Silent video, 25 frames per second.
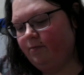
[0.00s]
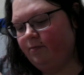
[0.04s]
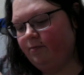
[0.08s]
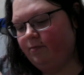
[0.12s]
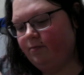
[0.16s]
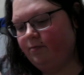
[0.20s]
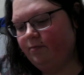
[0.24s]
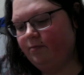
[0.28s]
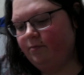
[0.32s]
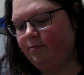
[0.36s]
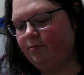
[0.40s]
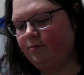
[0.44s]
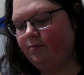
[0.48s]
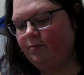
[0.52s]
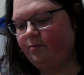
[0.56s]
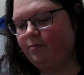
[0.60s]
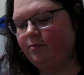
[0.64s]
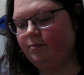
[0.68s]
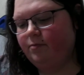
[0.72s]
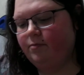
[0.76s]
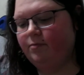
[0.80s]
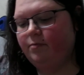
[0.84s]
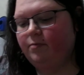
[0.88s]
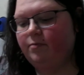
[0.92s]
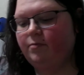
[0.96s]

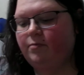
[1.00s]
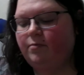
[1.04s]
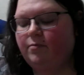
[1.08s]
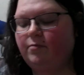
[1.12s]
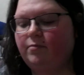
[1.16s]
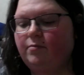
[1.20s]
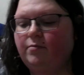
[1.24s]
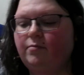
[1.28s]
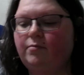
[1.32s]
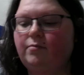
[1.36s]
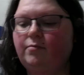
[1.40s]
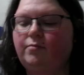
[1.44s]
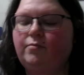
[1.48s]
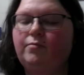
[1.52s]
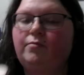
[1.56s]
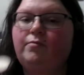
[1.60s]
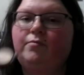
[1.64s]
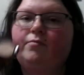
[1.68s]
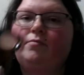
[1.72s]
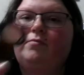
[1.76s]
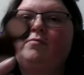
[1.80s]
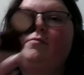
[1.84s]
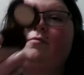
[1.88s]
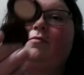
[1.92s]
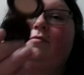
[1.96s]

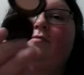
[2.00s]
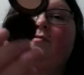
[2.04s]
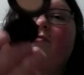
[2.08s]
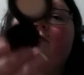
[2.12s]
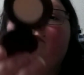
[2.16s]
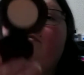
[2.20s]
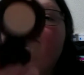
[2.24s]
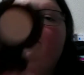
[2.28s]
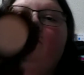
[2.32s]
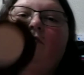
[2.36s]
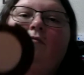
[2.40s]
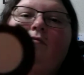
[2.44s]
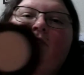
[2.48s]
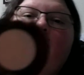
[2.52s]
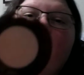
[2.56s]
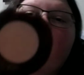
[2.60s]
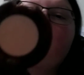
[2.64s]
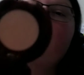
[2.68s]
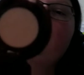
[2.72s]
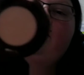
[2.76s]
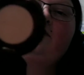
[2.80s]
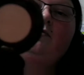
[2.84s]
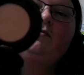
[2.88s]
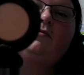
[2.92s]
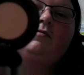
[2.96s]

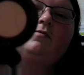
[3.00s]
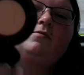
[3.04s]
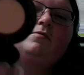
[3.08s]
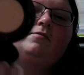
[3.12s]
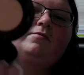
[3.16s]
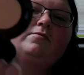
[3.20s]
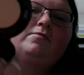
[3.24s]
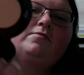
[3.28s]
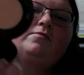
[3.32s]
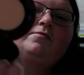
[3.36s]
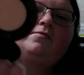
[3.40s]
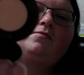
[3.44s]
(no one is talking)